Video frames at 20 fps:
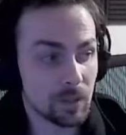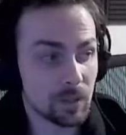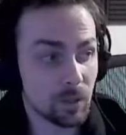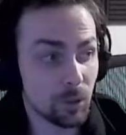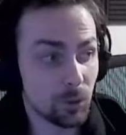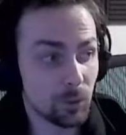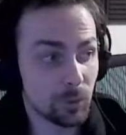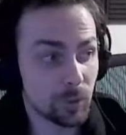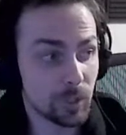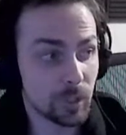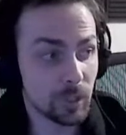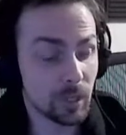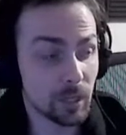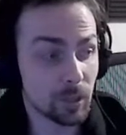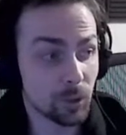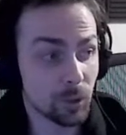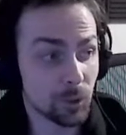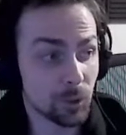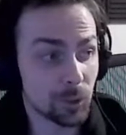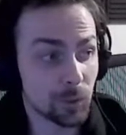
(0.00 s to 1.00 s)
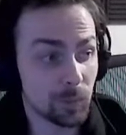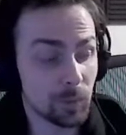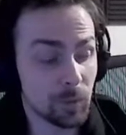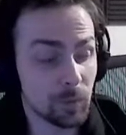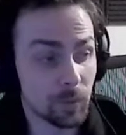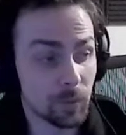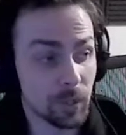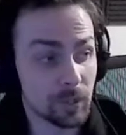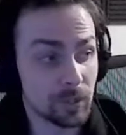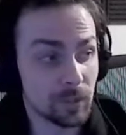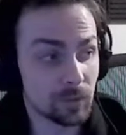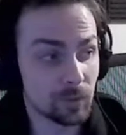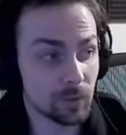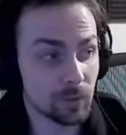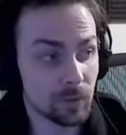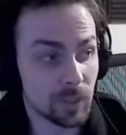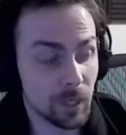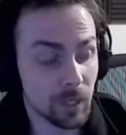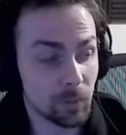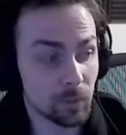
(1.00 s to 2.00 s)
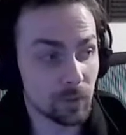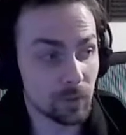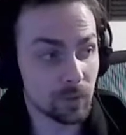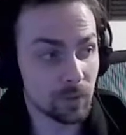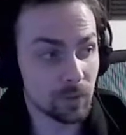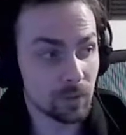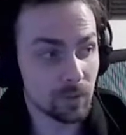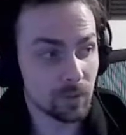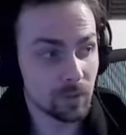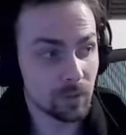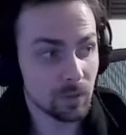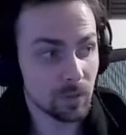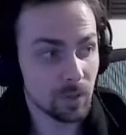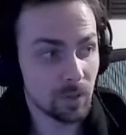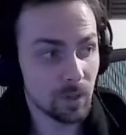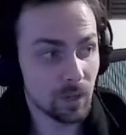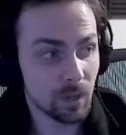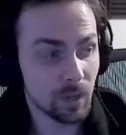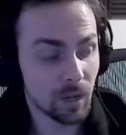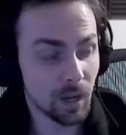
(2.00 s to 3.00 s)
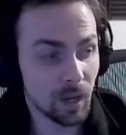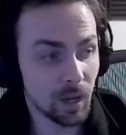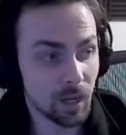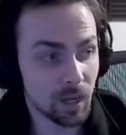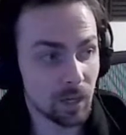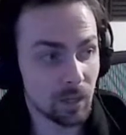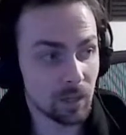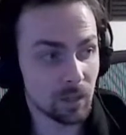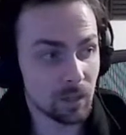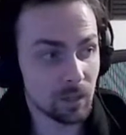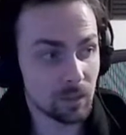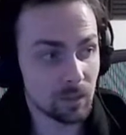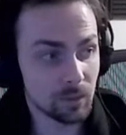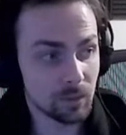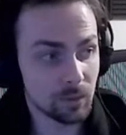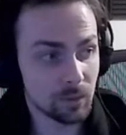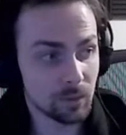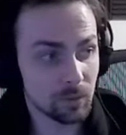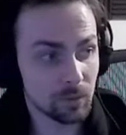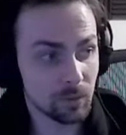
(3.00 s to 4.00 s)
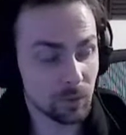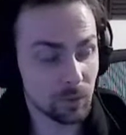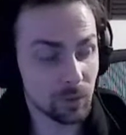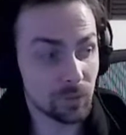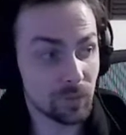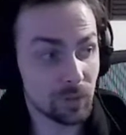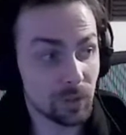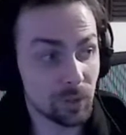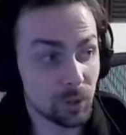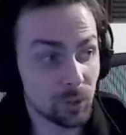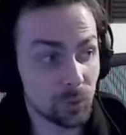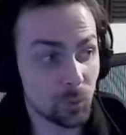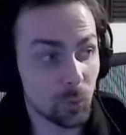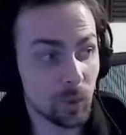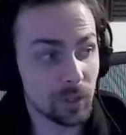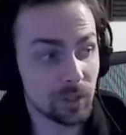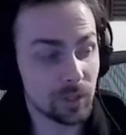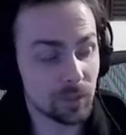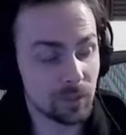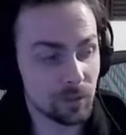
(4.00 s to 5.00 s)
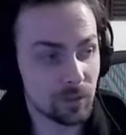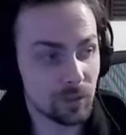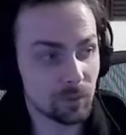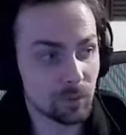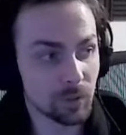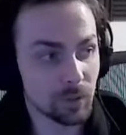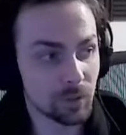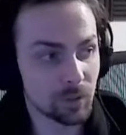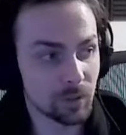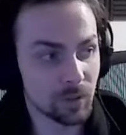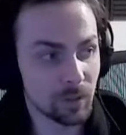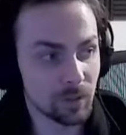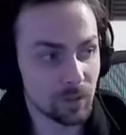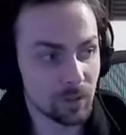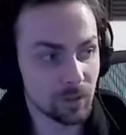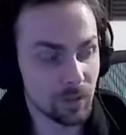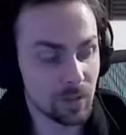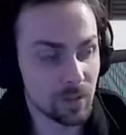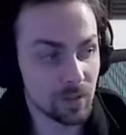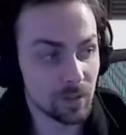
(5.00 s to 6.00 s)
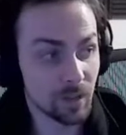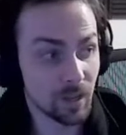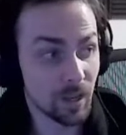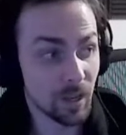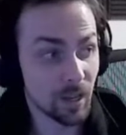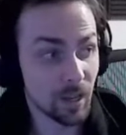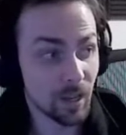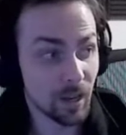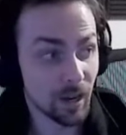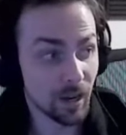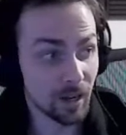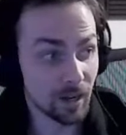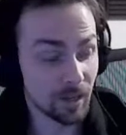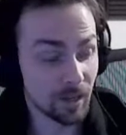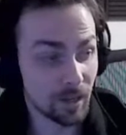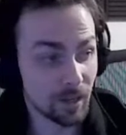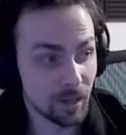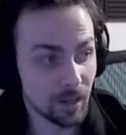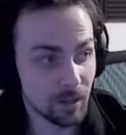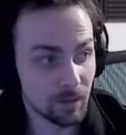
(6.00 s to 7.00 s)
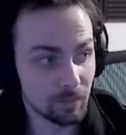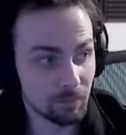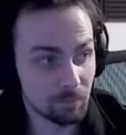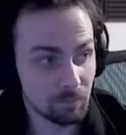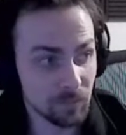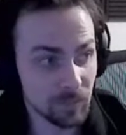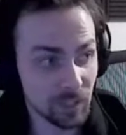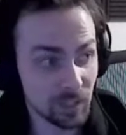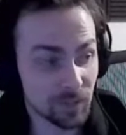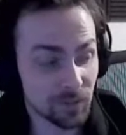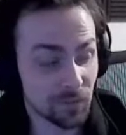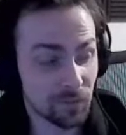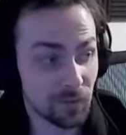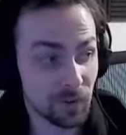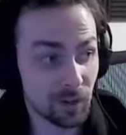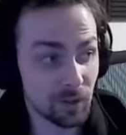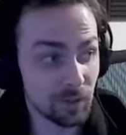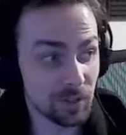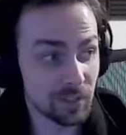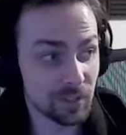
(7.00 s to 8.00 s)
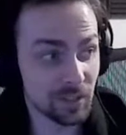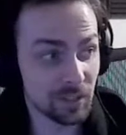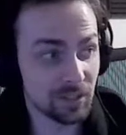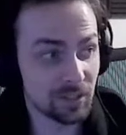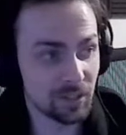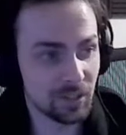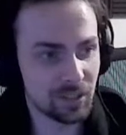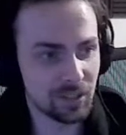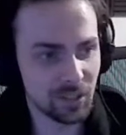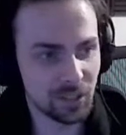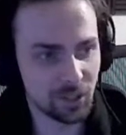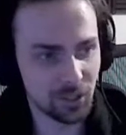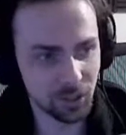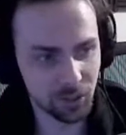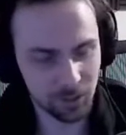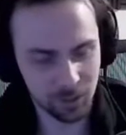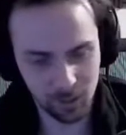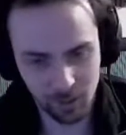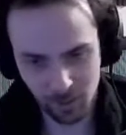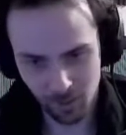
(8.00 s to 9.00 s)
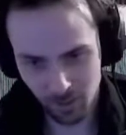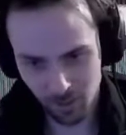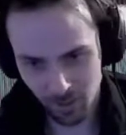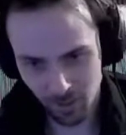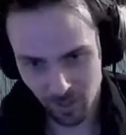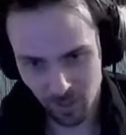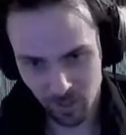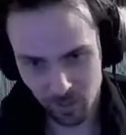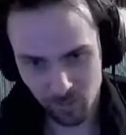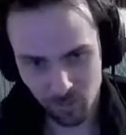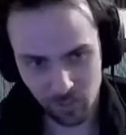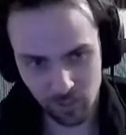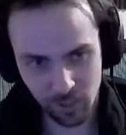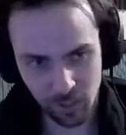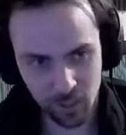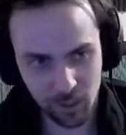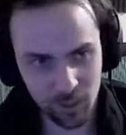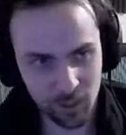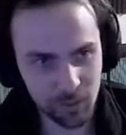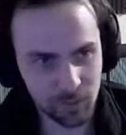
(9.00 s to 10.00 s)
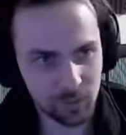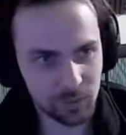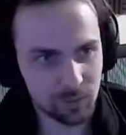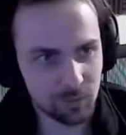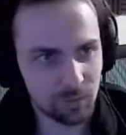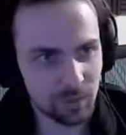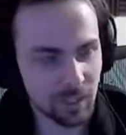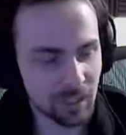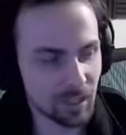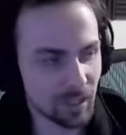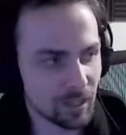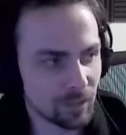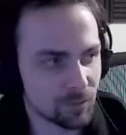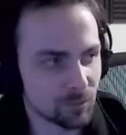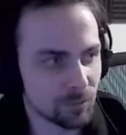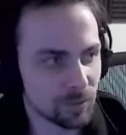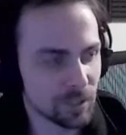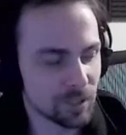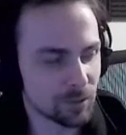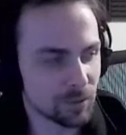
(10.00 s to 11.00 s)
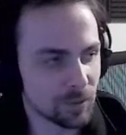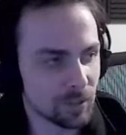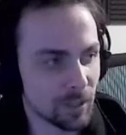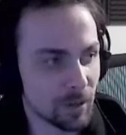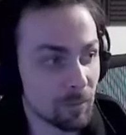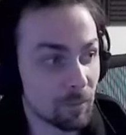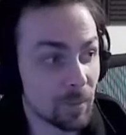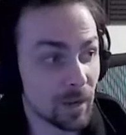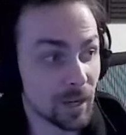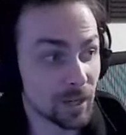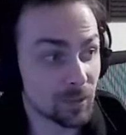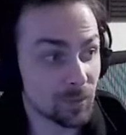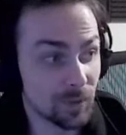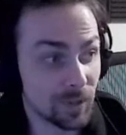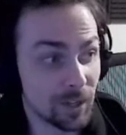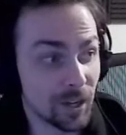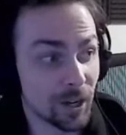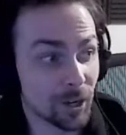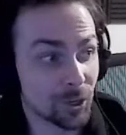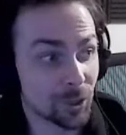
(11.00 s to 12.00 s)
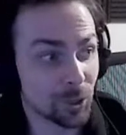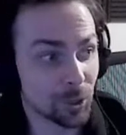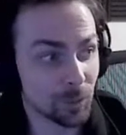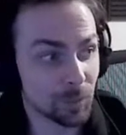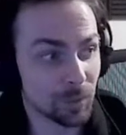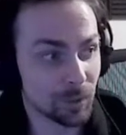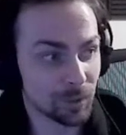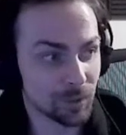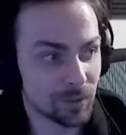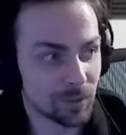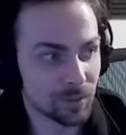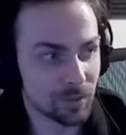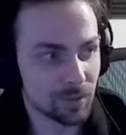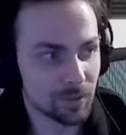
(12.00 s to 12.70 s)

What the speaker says: looking at other people at different tables and trying to figure out what the interaction is. And it's very sadistical, but I love to do that at restaurants and bars when there are couples,